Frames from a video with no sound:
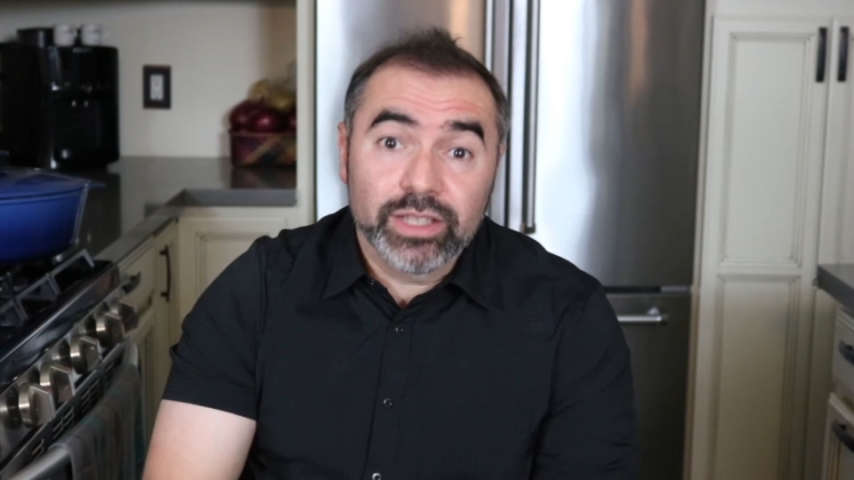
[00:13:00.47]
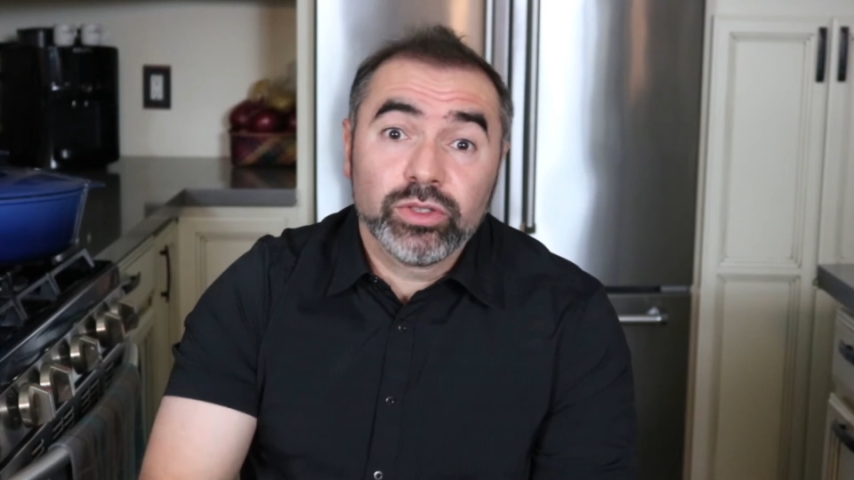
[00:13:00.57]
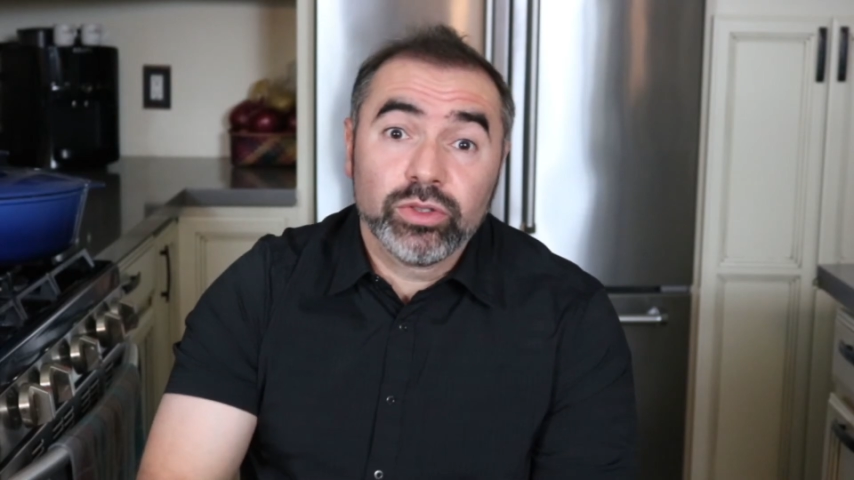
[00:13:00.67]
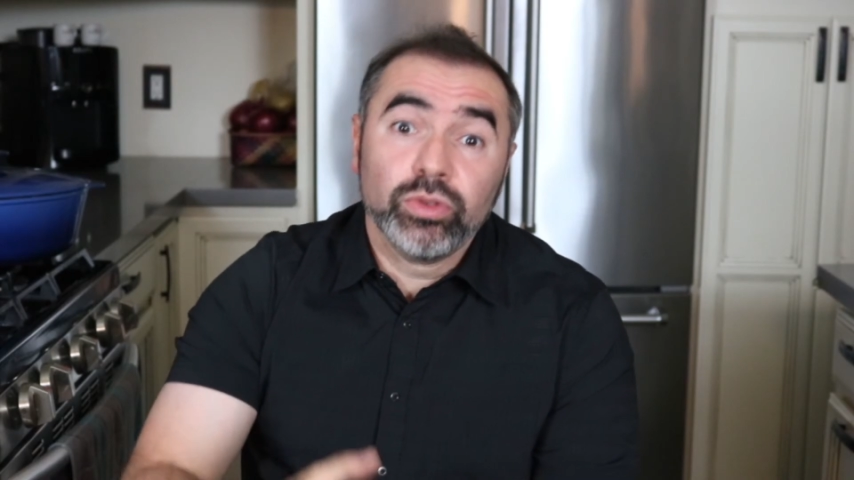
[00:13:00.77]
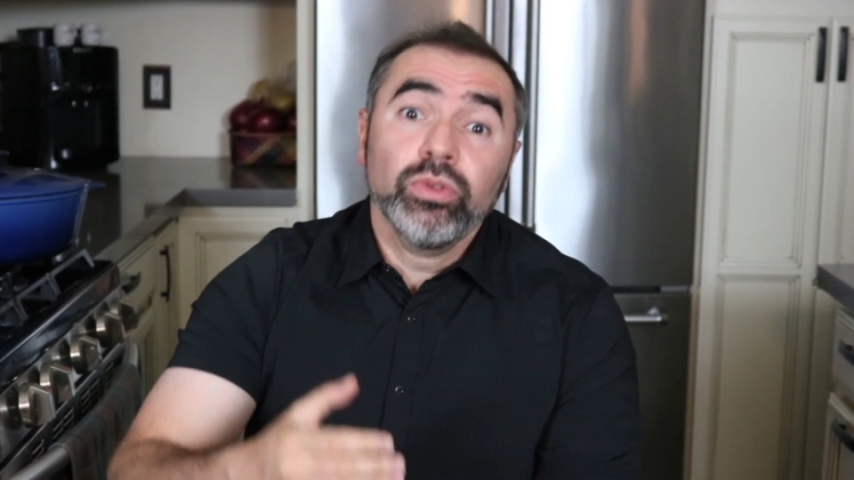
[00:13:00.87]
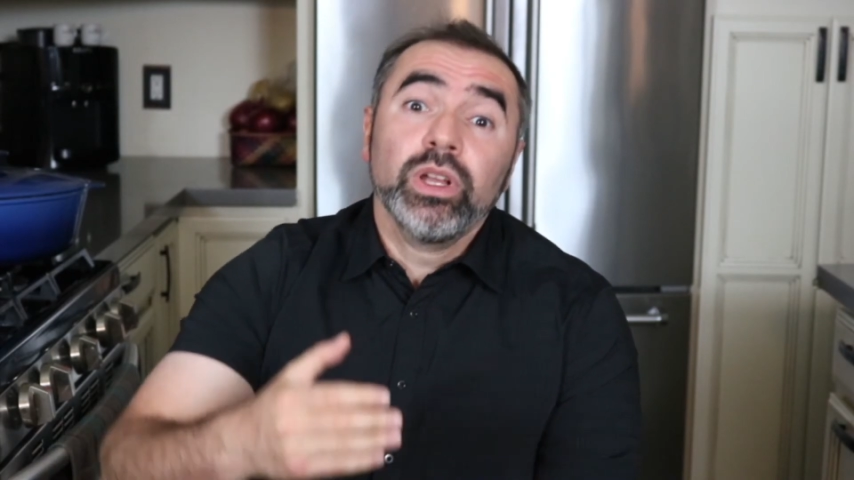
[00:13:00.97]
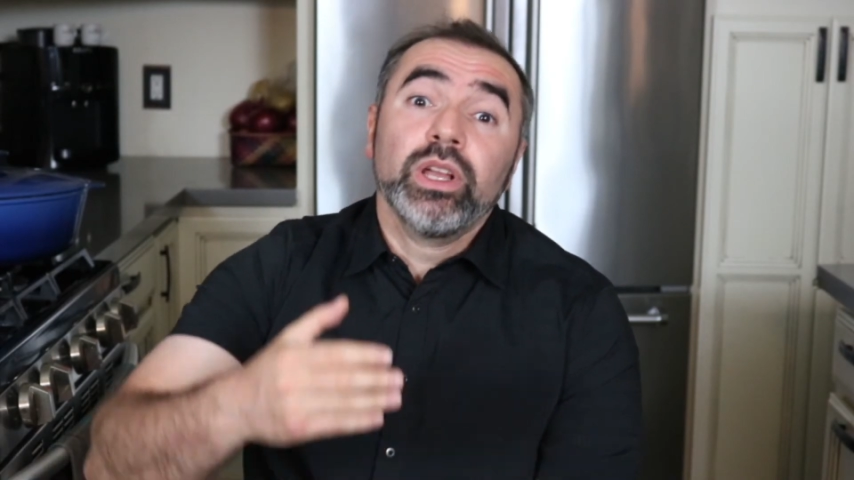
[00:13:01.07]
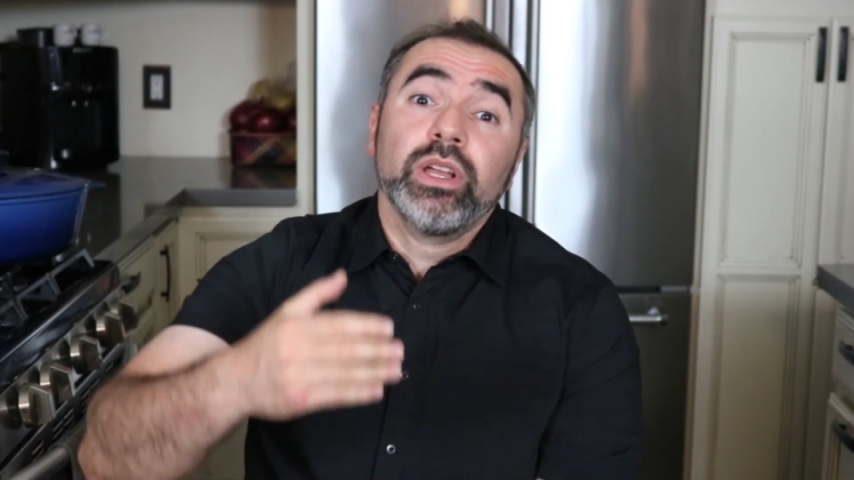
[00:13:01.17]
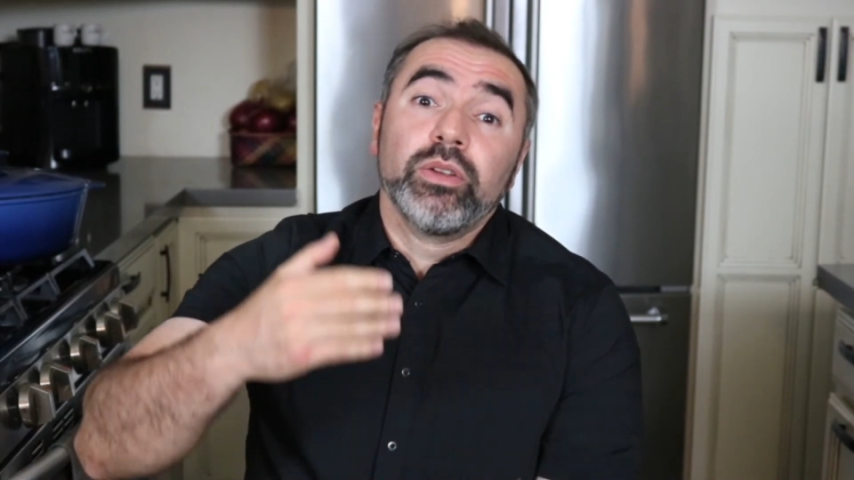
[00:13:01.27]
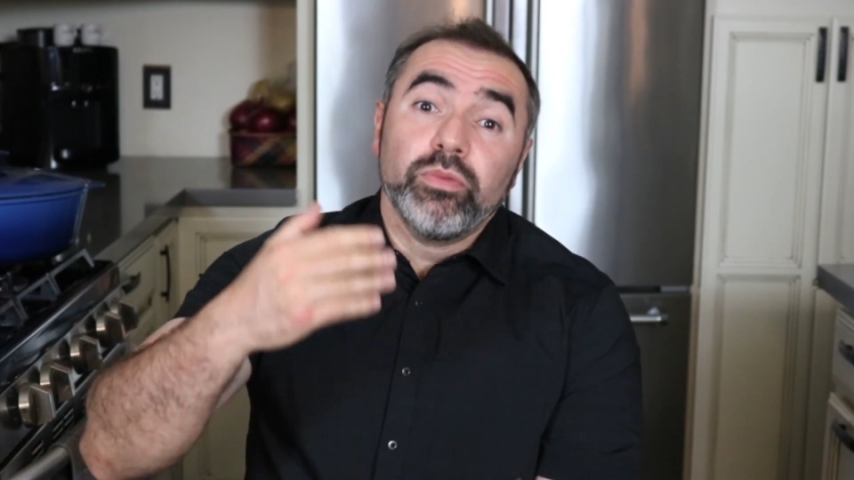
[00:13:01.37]
through
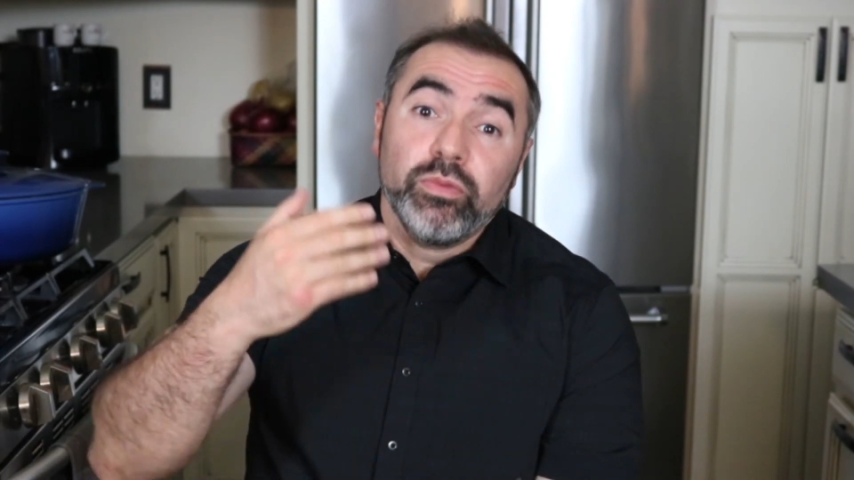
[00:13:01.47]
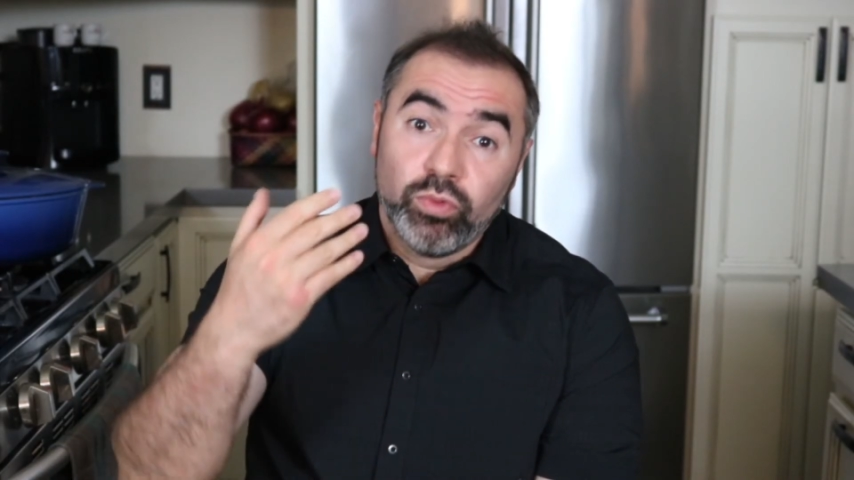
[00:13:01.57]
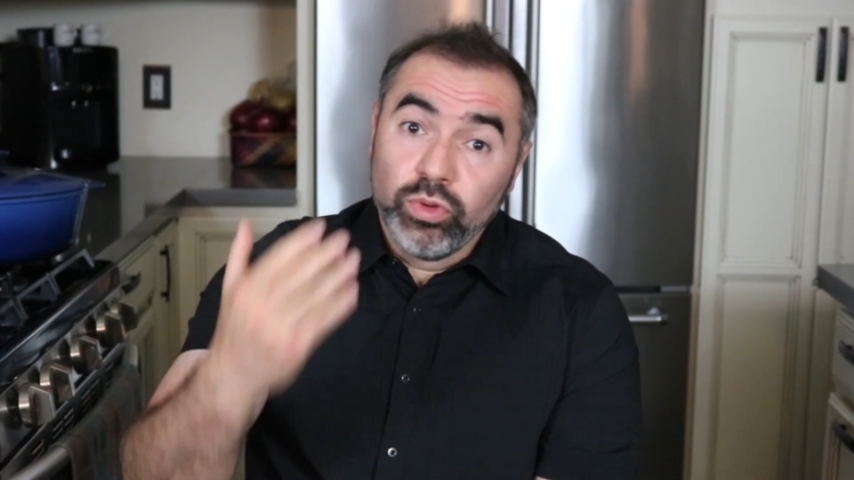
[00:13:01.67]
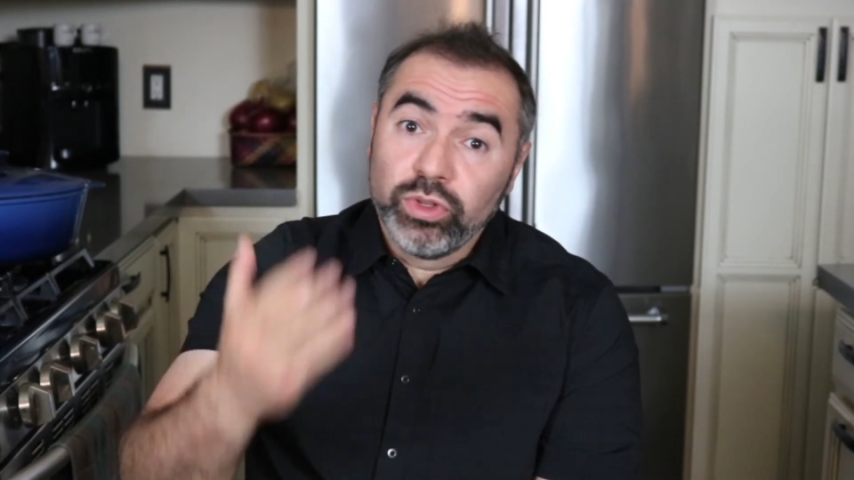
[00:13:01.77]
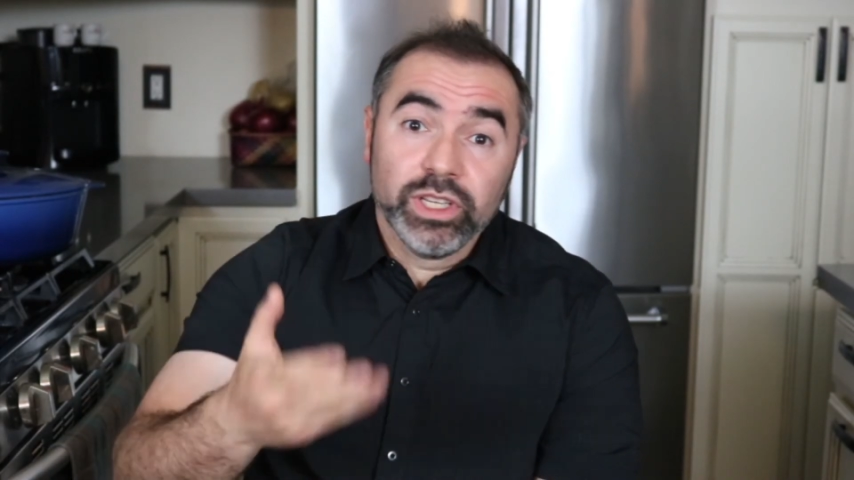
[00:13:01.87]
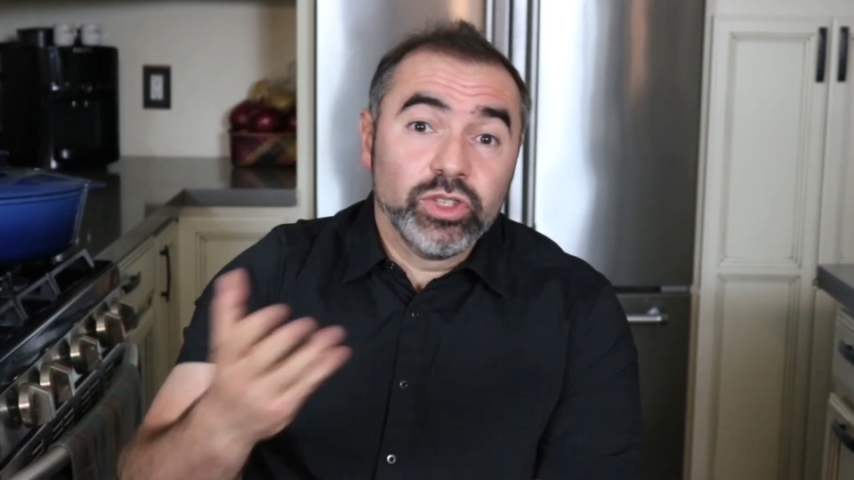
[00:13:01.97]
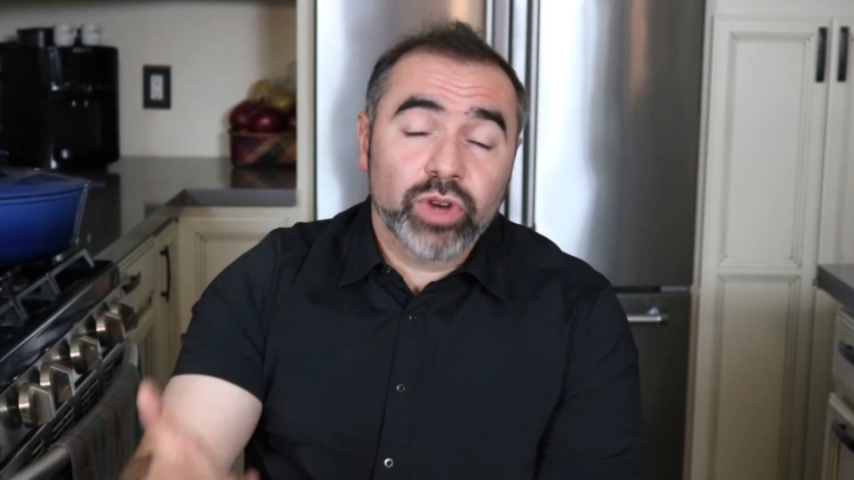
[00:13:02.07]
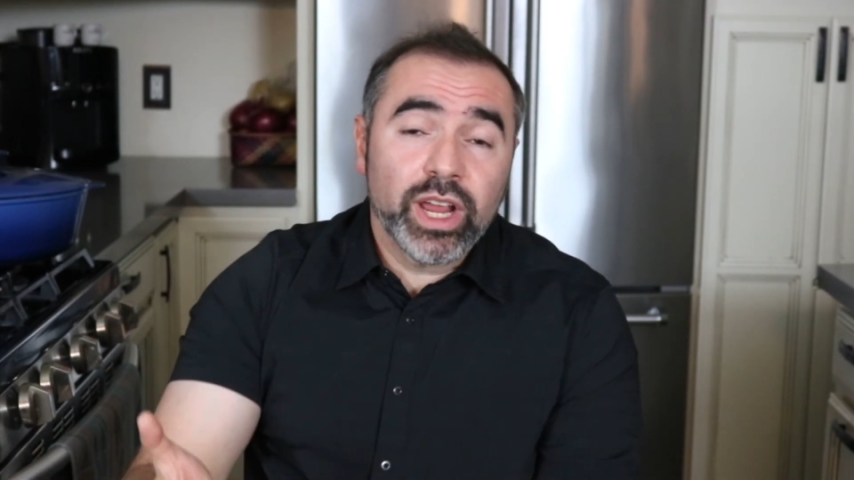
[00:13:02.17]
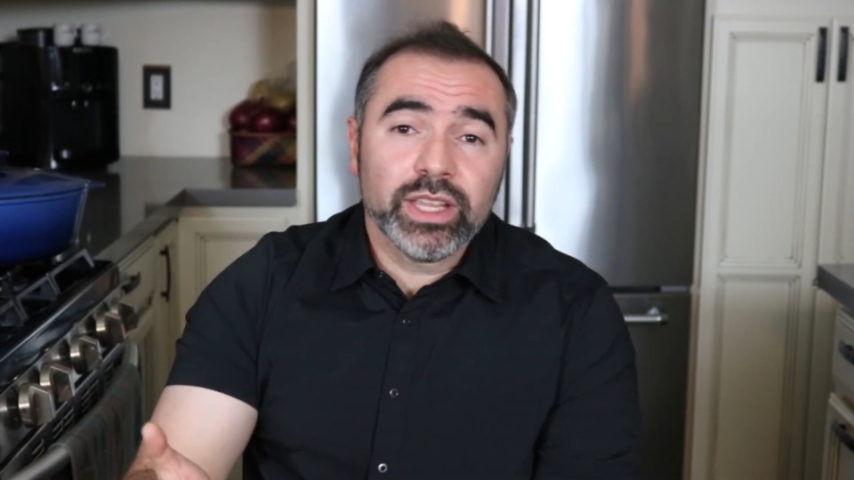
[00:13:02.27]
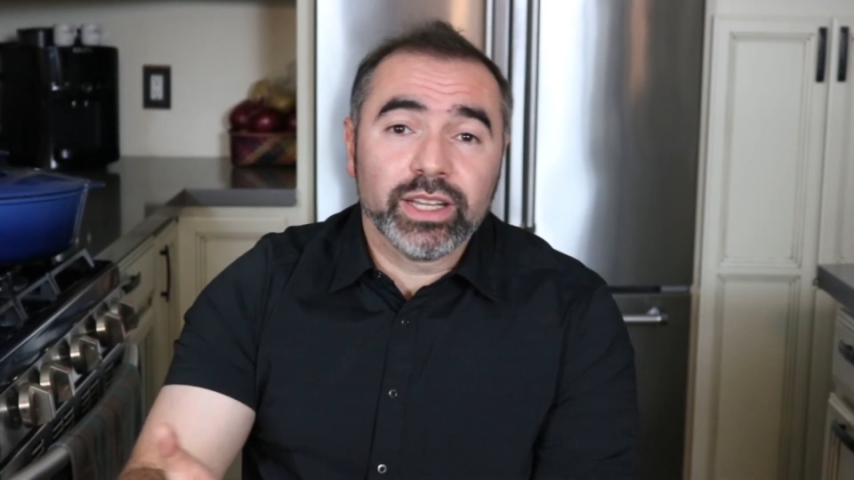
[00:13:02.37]
routine
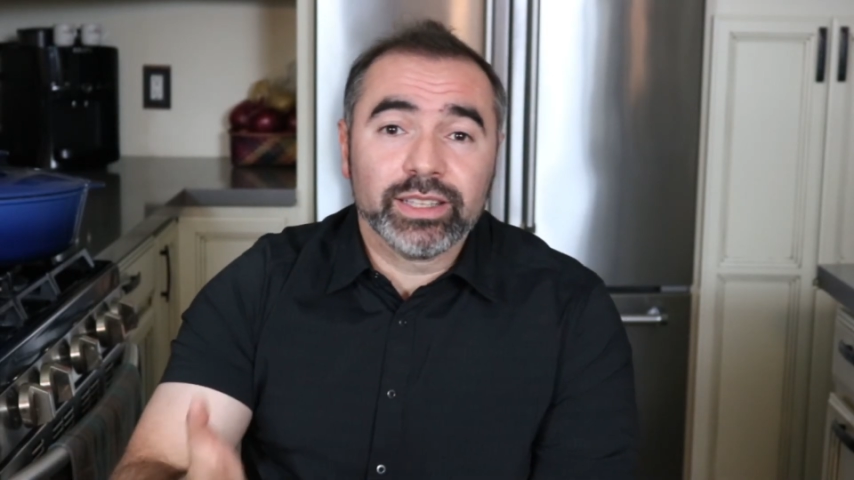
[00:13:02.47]
training.